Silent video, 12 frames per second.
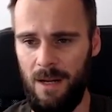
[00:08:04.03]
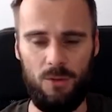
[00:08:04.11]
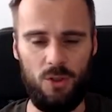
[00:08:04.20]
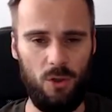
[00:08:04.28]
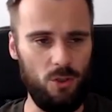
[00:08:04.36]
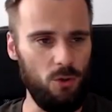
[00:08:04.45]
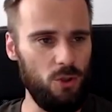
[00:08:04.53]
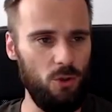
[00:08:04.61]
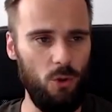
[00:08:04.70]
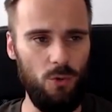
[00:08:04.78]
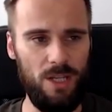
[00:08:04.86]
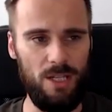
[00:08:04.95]
So there's also
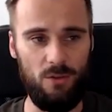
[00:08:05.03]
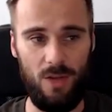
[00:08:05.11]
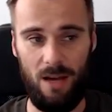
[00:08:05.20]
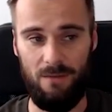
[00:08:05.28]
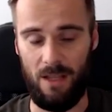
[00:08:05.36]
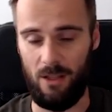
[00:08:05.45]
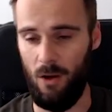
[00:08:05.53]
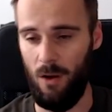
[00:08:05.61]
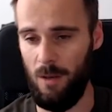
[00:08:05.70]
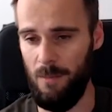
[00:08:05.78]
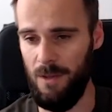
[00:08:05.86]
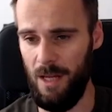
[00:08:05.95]
no need to have that
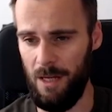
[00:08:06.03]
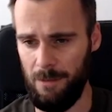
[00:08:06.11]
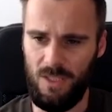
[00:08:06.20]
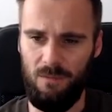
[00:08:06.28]
column in there.